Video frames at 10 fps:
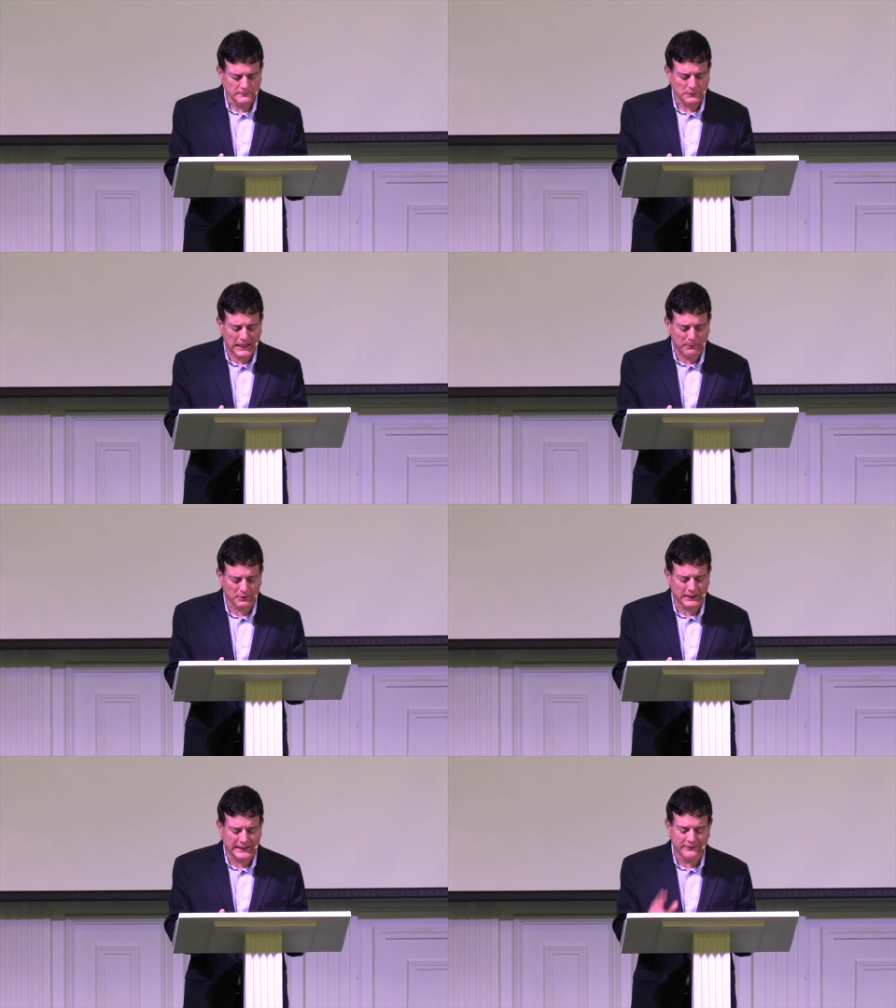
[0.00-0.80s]
But I
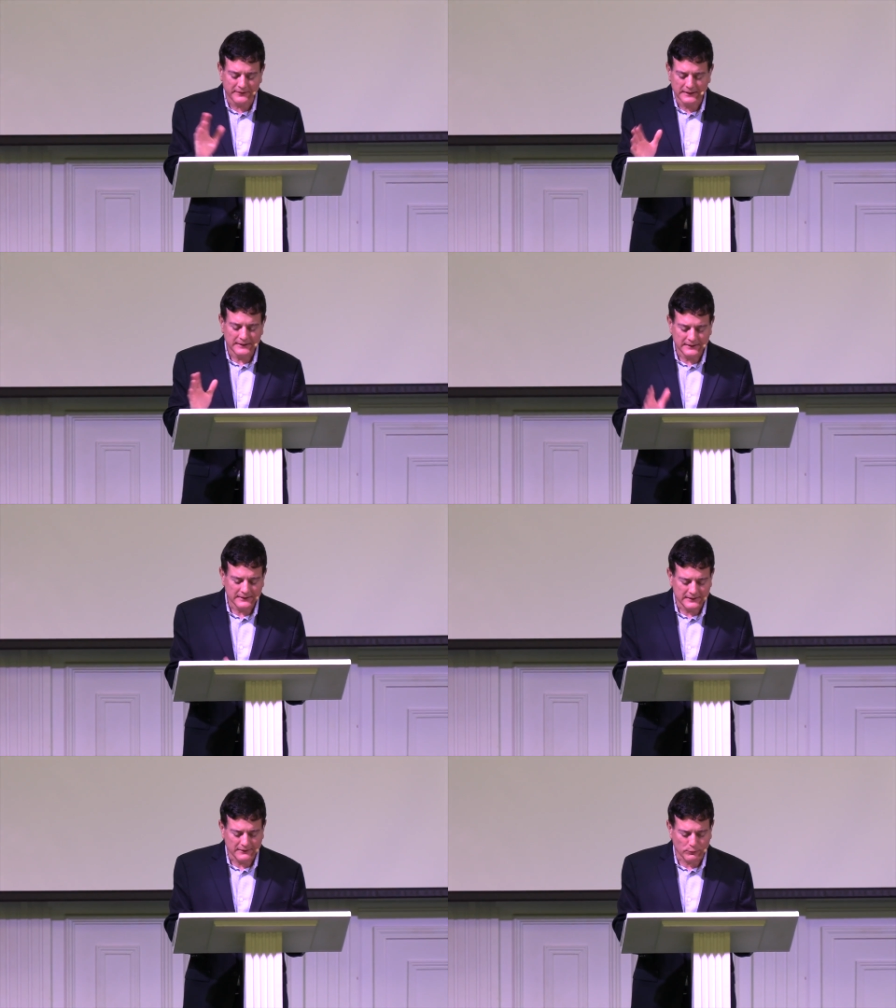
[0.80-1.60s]
believe
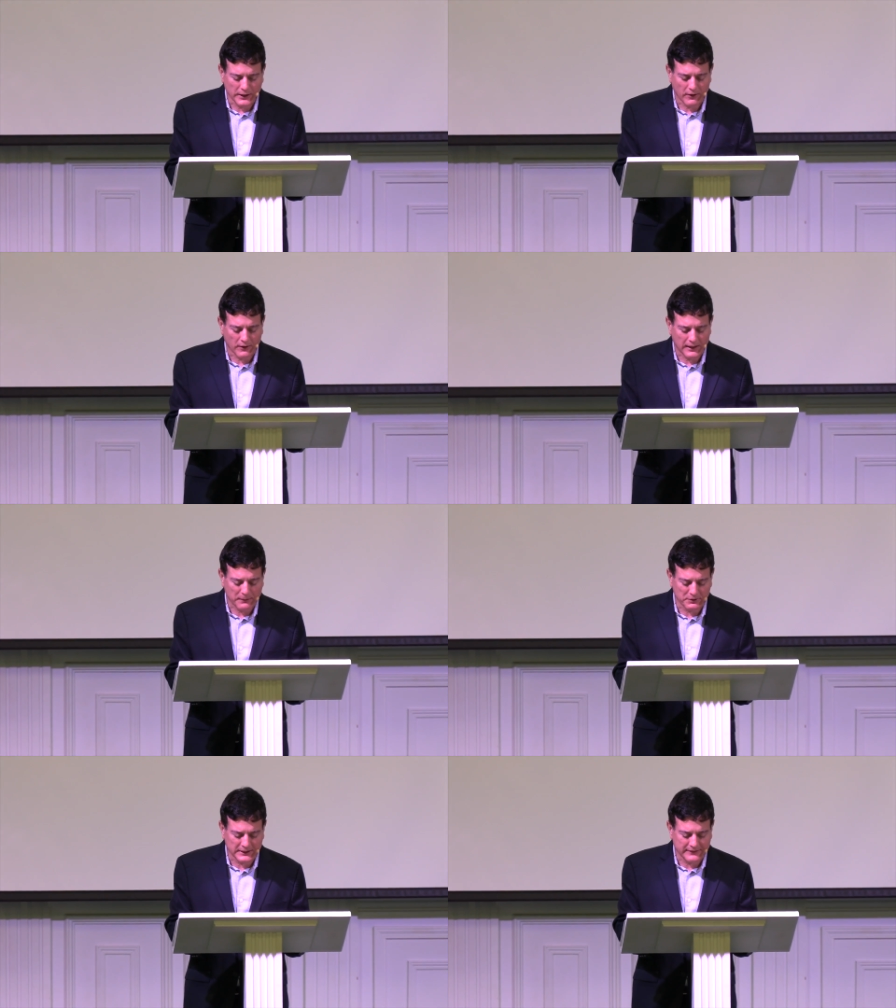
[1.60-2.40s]
we are. I
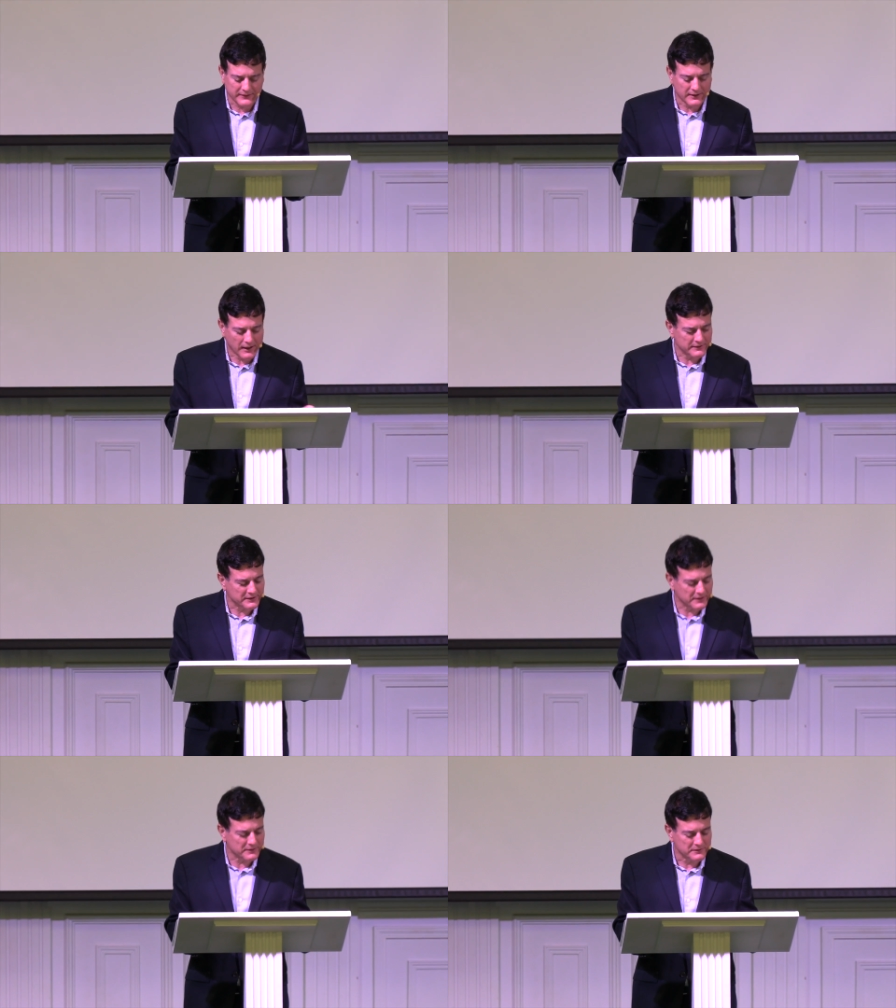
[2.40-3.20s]
believe
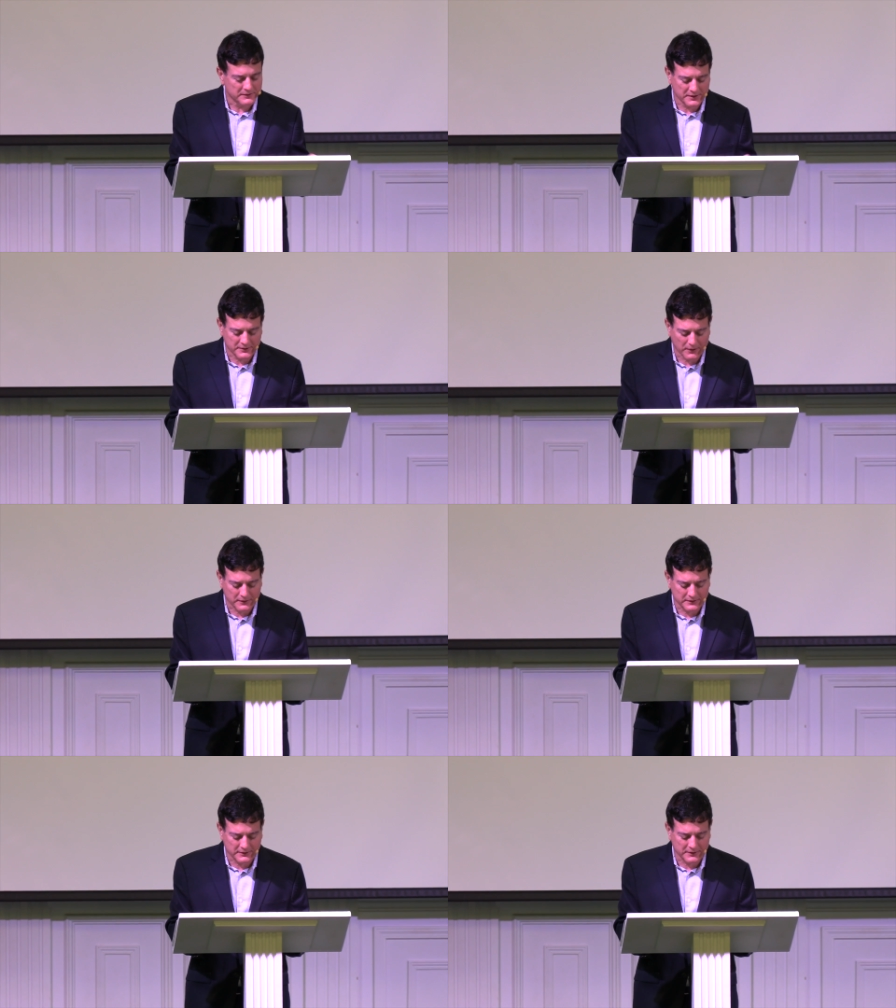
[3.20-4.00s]
the
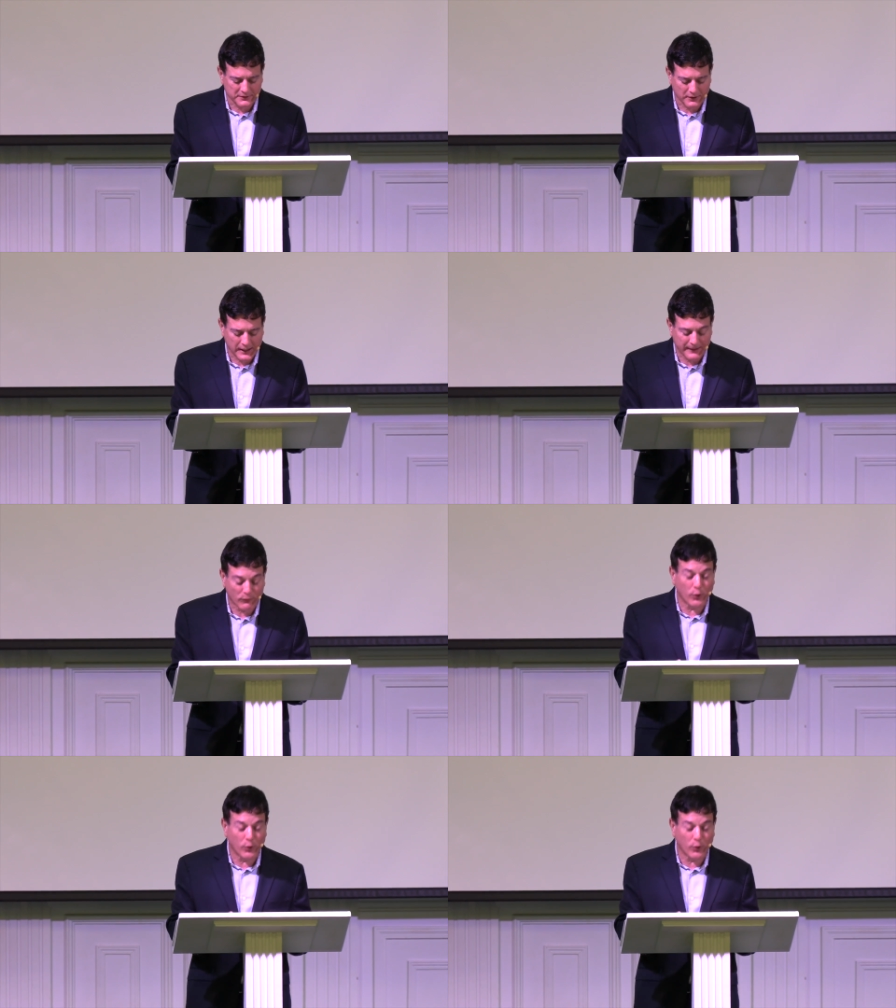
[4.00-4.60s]
church is going to triumph.